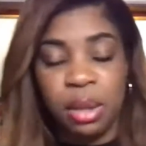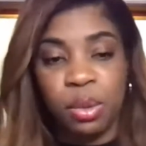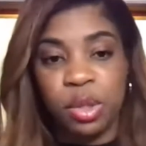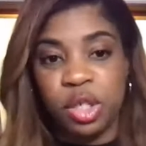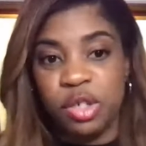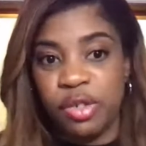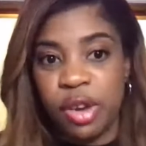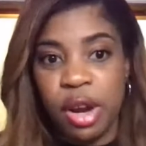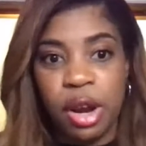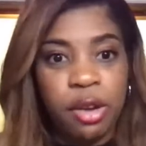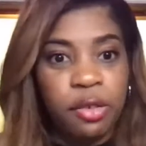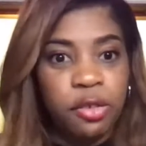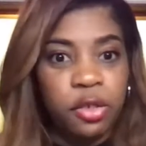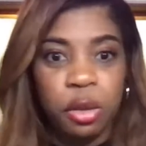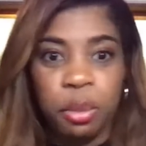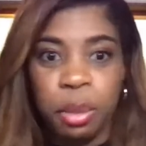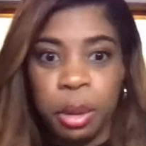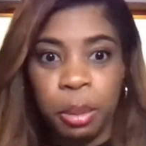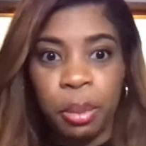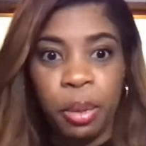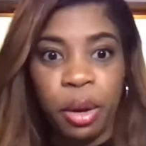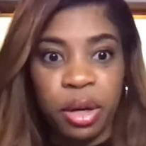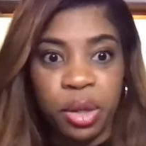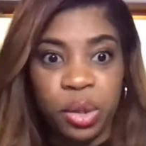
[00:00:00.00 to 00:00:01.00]
which very few
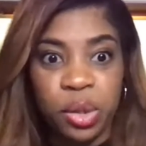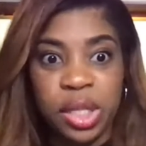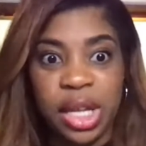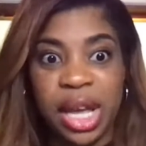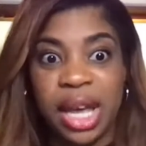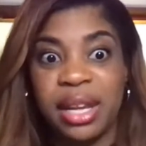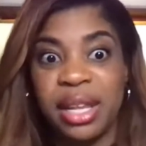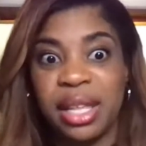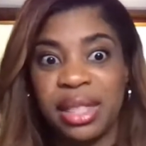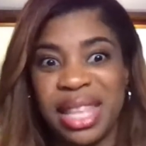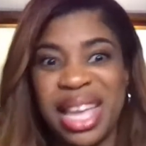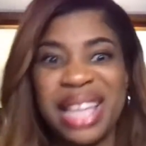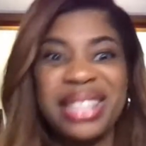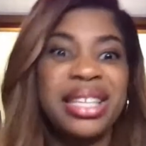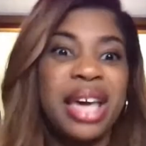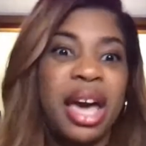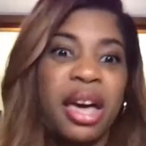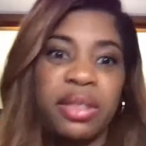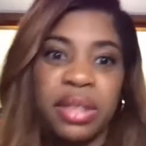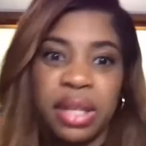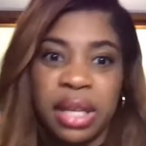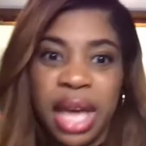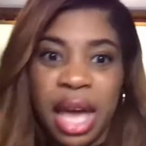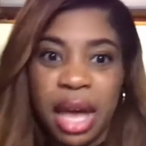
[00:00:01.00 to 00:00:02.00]
people understand that that's
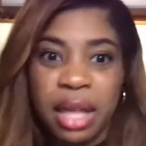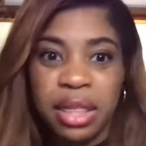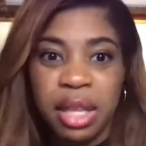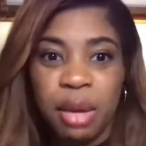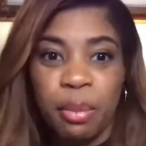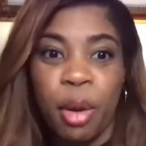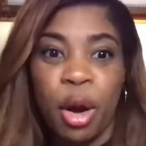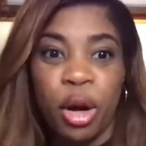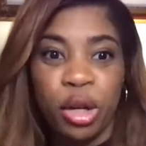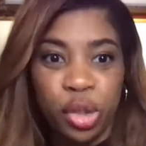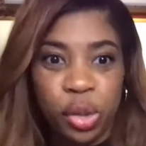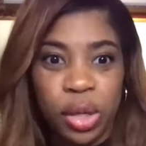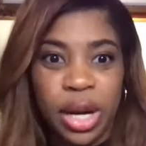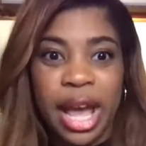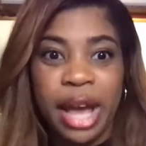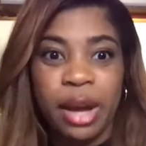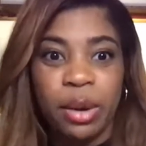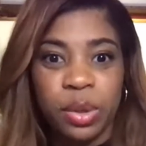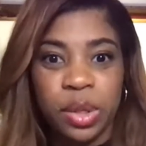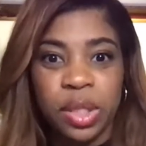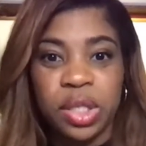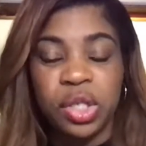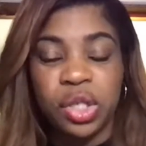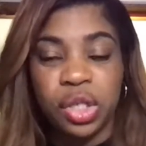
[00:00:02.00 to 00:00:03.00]
how the merger and
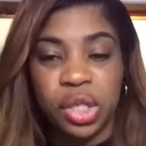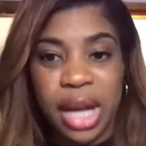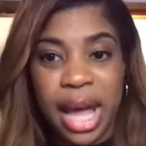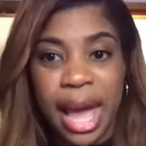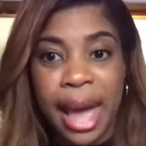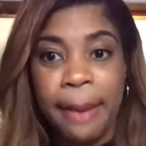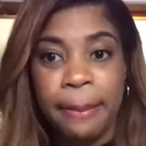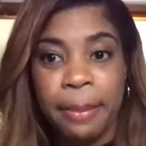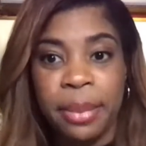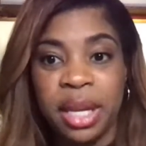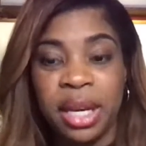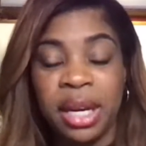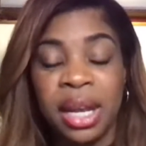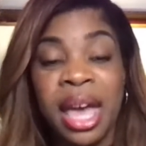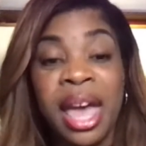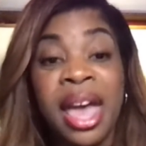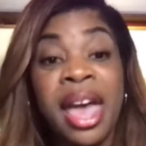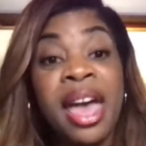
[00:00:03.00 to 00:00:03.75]
acquisition happened.